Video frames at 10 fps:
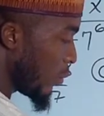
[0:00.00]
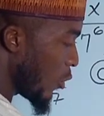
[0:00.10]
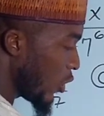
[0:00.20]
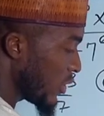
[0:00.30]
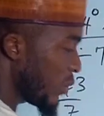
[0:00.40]

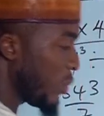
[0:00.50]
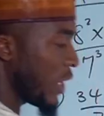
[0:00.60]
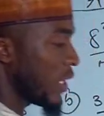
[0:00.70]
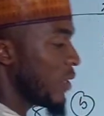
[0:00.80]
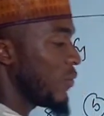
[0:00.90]

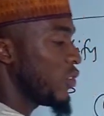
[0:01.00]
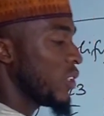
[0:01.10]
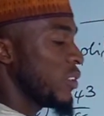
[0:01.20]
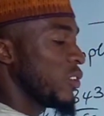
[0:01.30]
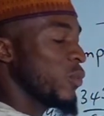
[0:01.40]
multiply if you
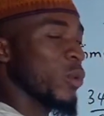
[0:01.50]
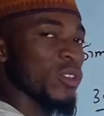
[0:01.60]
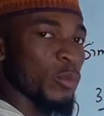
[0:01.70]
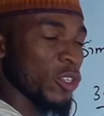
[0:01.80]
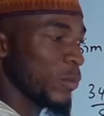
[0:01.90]
change this one
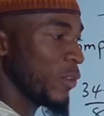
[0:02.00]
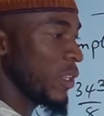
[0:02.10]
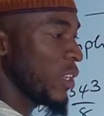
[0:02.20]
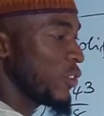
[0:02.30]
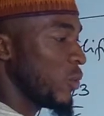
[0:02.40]
to
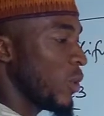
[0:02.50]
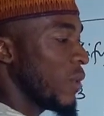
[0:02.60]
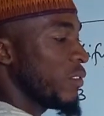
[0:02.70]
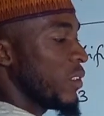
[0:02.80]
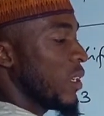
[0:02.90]
multiplication you
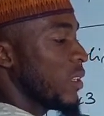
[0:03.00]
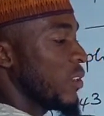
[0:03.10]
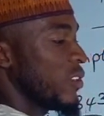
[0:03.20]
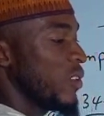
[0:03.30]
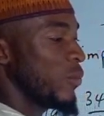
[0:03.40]
have to take the
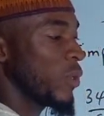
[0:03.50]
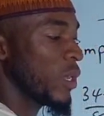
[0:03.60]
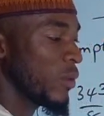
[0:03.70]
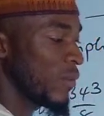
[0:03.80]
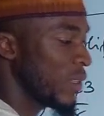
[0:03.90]
reciprocal of